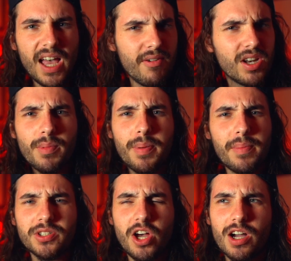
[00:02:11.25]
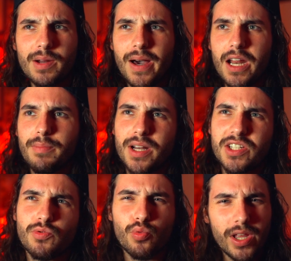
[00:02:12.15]
I remember people talking about it, but
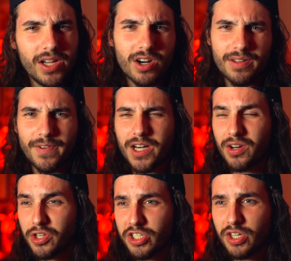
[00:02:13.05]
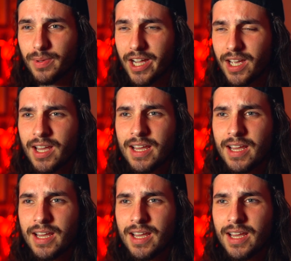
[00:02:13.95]
it's really hard to find on YouTube, like